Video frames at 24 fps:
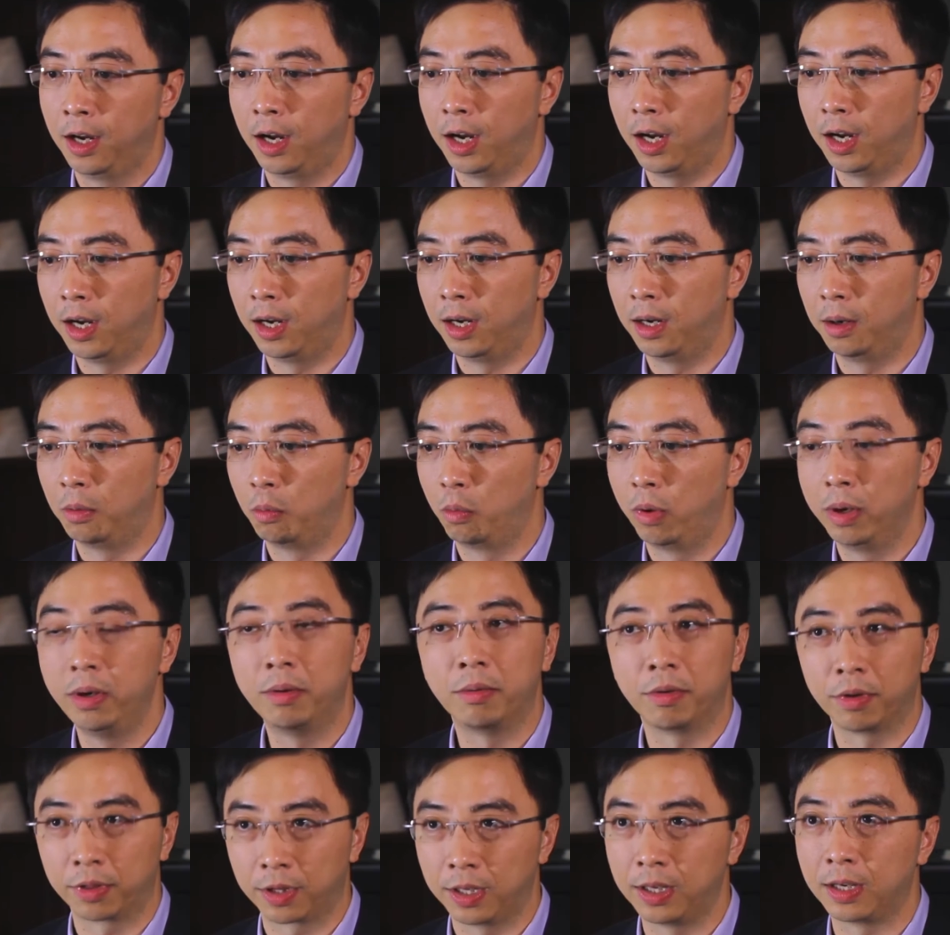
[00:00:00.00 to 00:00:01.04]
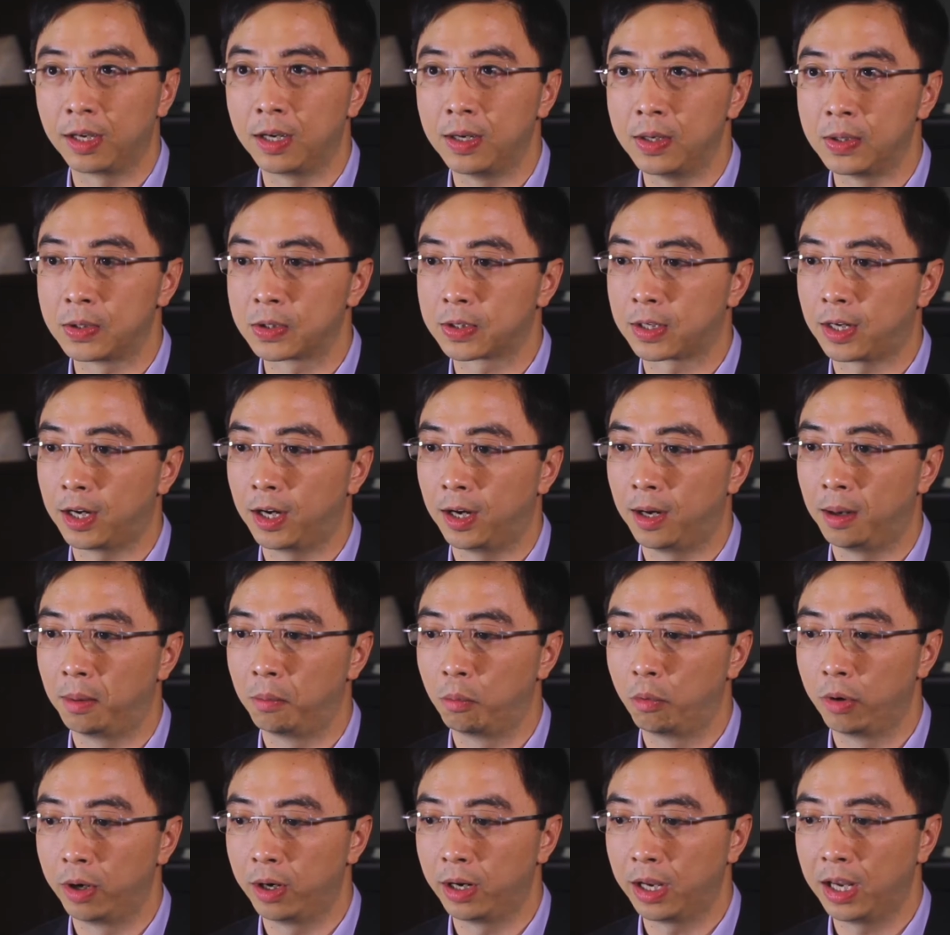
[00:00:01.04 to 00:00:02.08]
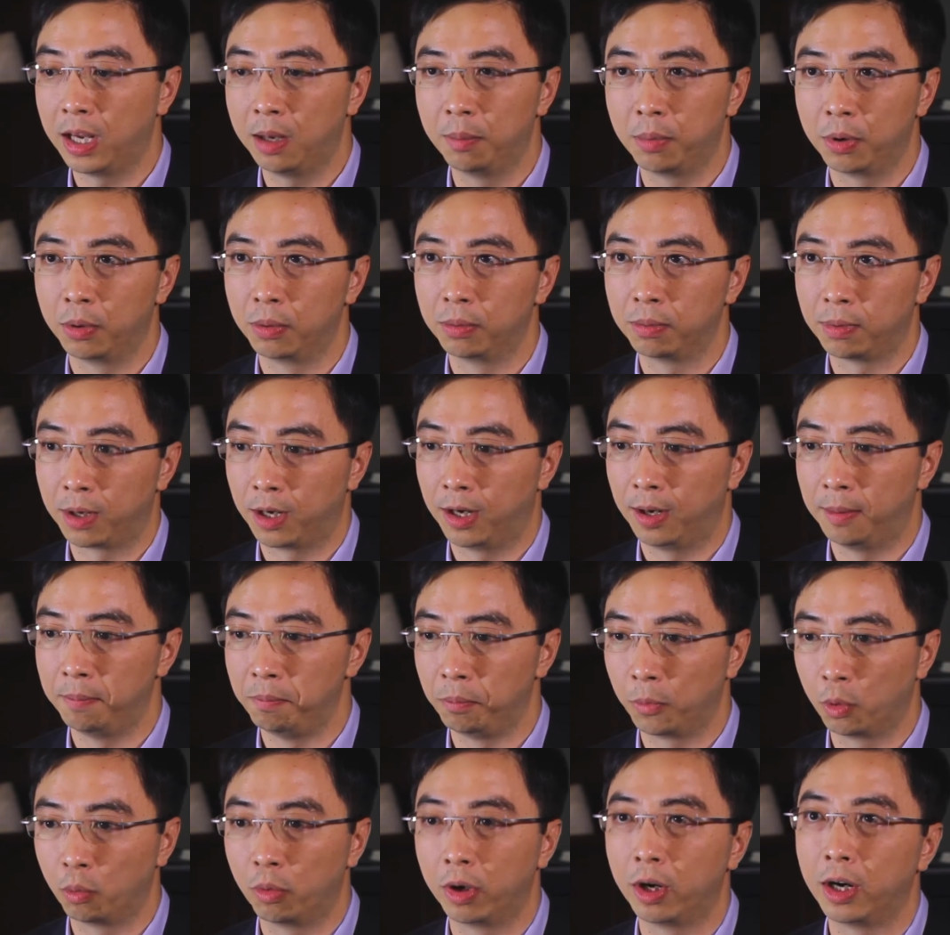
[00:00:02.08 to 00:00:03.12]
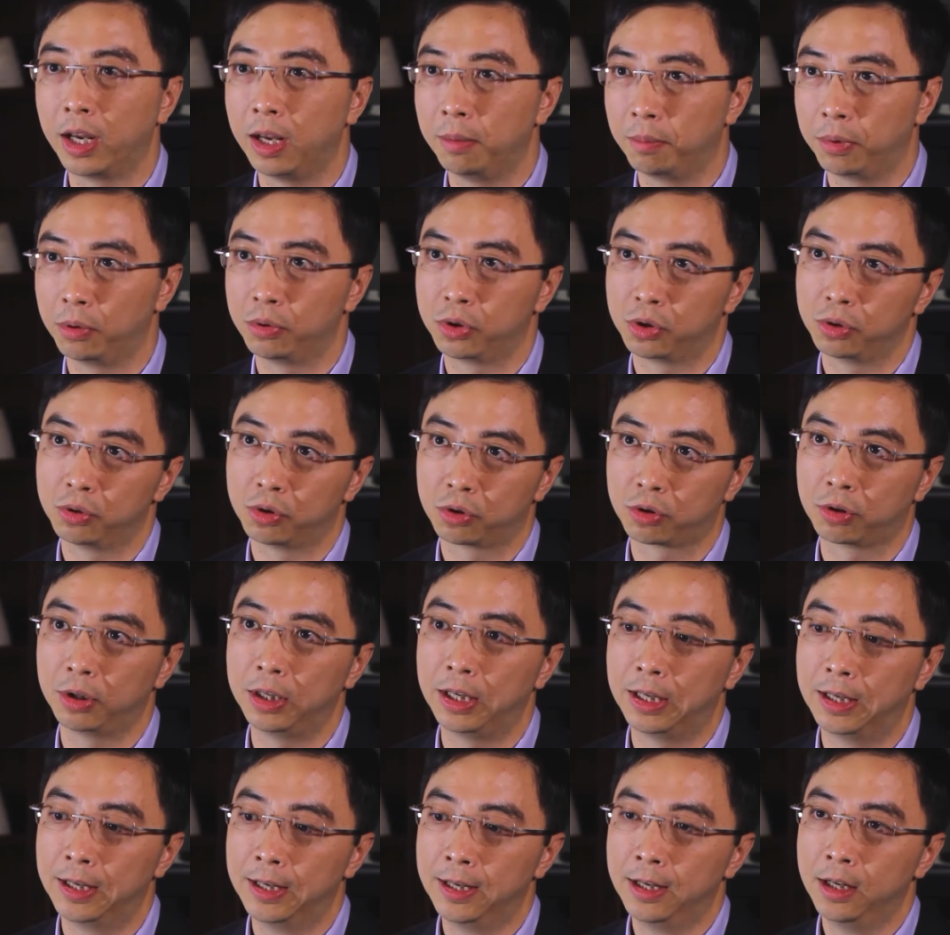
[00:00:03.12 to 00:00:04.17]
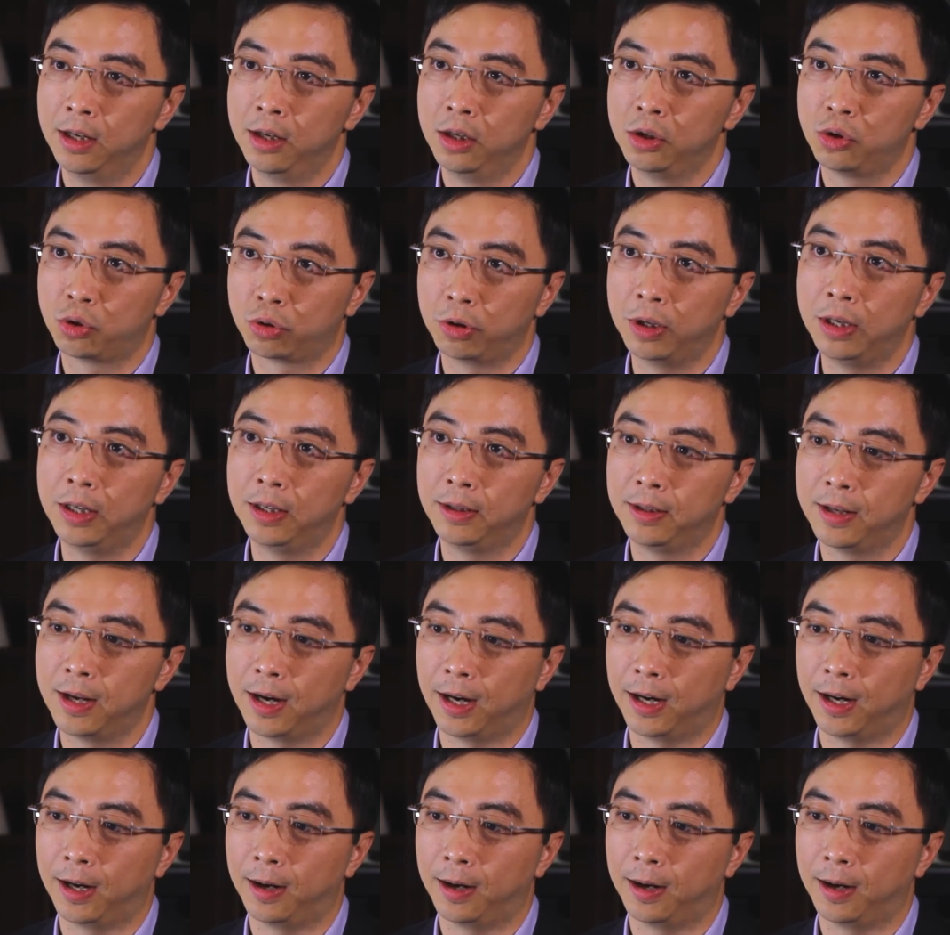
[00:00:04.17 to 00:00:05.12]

One of the things is we're able to treat